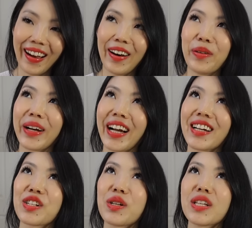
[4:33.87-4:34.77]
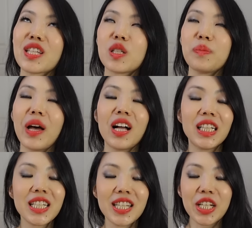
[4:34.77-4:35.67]
Oh my gosh, the smell
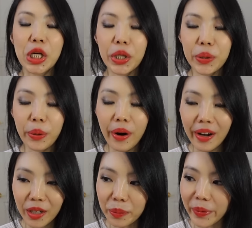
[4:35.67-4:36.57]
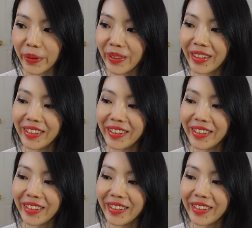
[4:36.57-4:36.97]
is incredible.